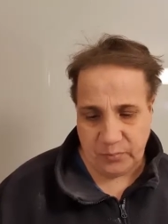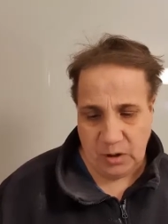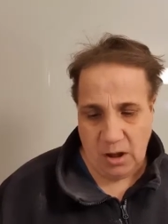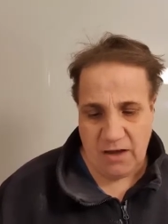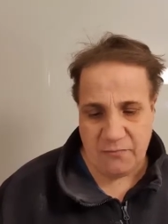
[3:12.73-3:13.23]

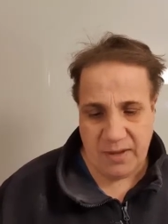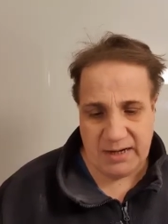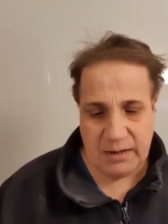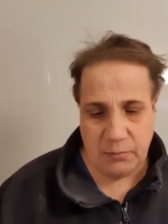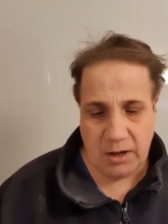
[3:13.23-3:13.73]
I have made
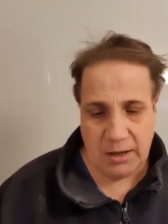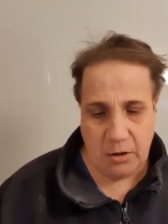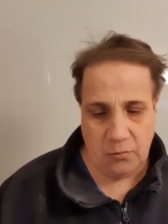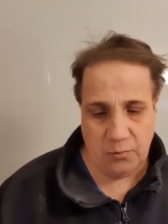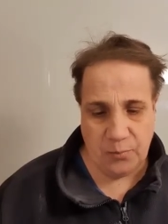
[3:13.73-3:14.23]
it my
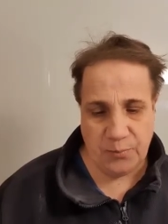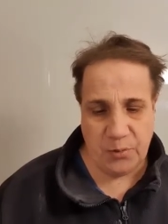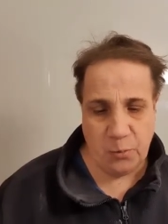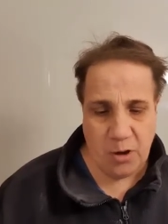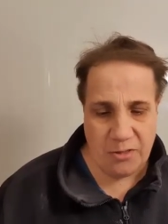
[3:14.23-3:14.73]
own, but
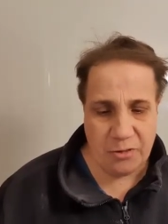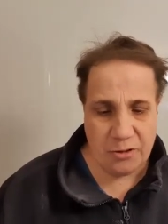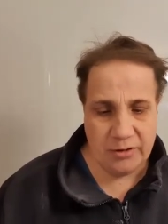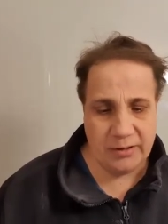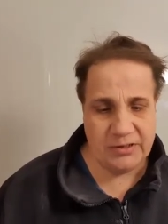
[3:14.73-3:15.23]
one thing
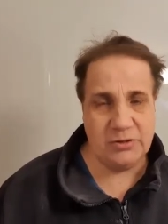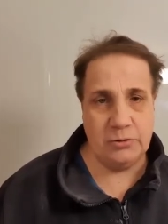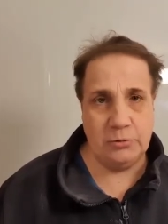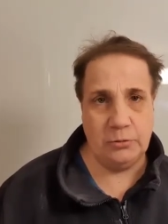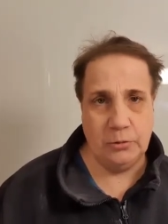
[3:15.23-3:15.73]
I
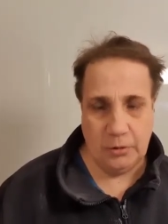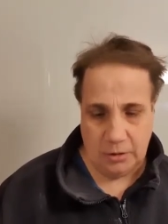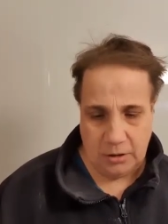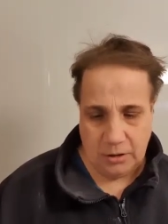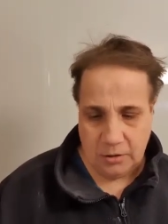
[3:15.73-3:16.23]
do,
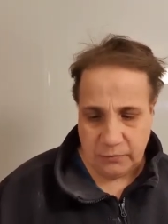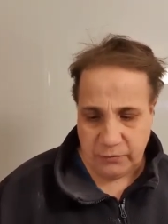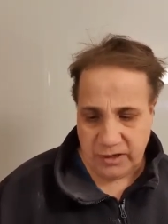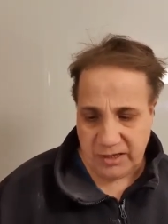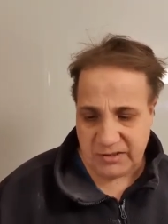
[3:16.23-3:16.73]

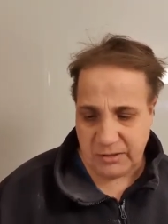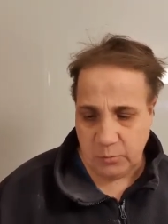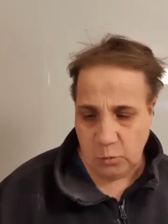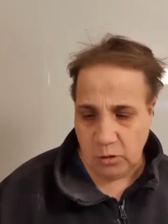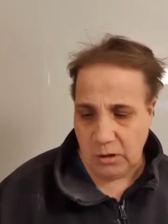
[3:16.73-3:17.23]
forgetting
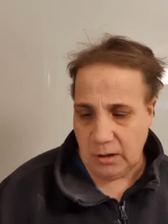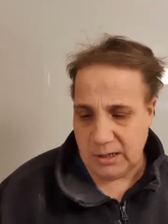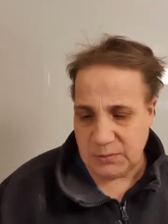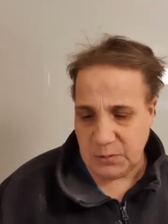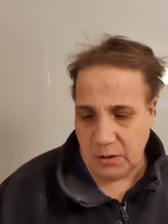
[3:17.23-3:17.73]
what lies
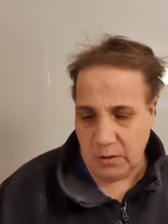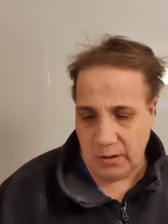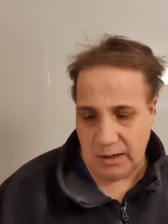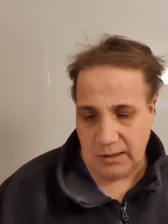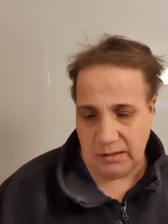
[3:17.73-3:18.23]

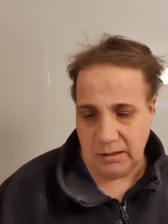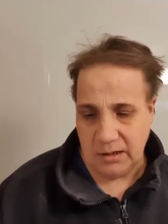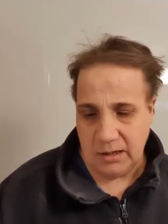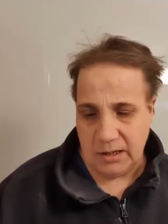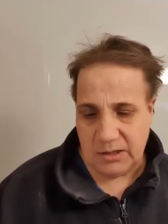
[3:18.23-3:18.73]
behind
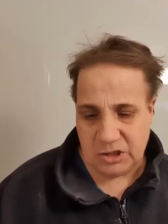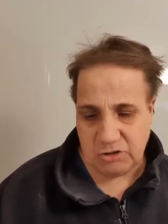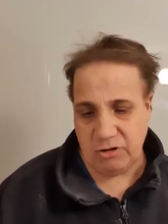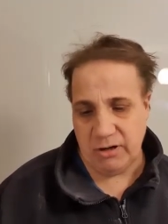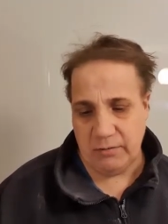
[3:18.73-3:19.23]
and
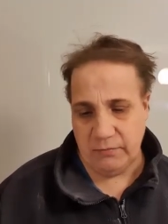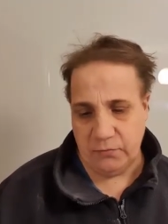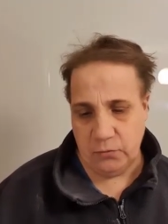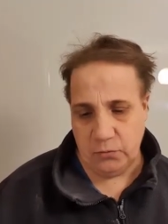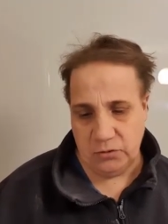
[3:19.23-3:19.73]
straining
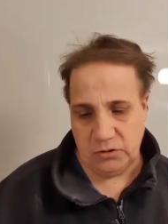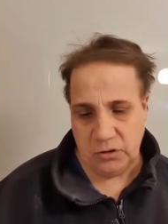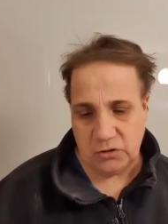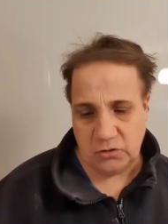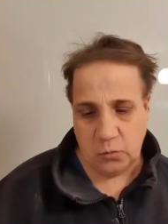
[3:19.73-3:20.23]
forward
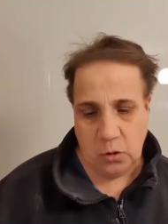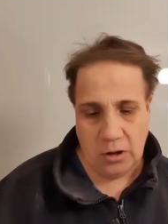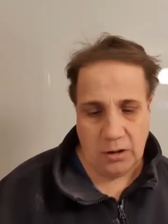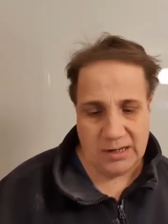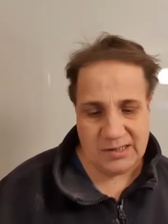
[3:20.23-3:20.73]
to what
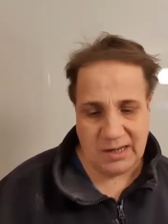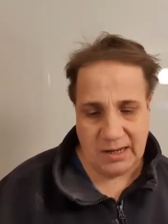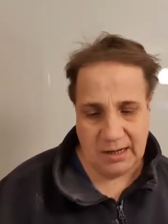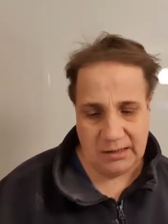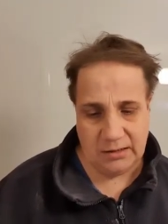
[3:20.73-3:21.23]
lies
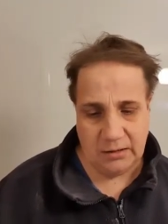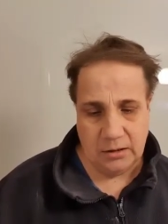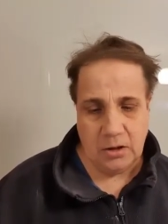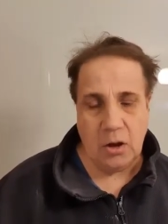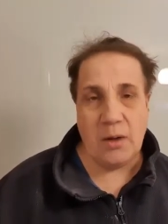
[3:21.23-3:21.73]
ahead,
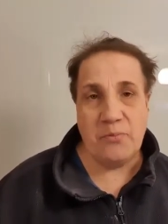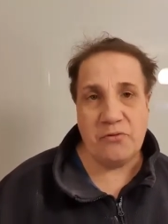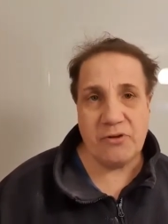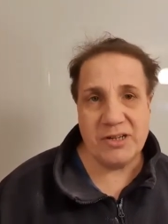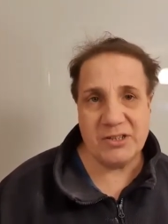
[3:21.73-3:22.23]
I
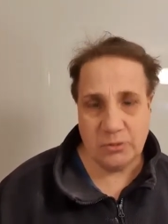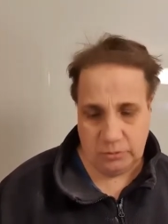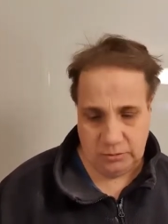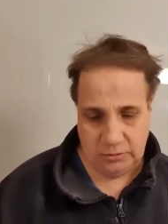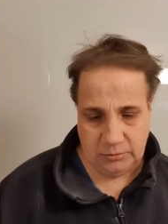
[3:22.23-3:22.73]
press on